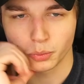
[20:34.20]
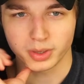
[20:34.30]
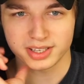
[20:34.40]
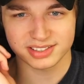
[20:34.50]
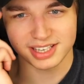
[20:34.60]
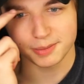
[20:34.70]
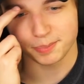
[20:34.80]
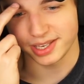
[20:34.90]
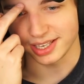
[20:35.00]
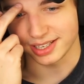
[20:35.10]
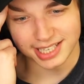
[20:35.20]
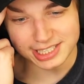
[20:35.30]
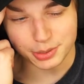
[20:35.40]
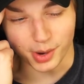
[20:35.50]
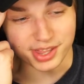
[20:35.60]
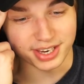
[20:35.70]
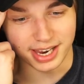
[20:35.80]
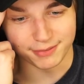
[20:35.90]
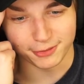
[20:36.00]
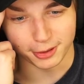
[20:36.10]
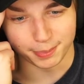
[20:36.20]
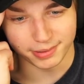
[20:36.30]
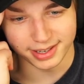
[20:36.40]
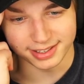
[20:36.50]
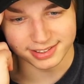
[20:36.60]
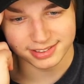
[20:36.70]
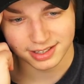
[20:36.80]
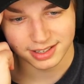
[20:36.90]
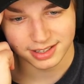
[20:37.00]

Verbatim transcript: Whiskey Peak. That's quite the name for a place.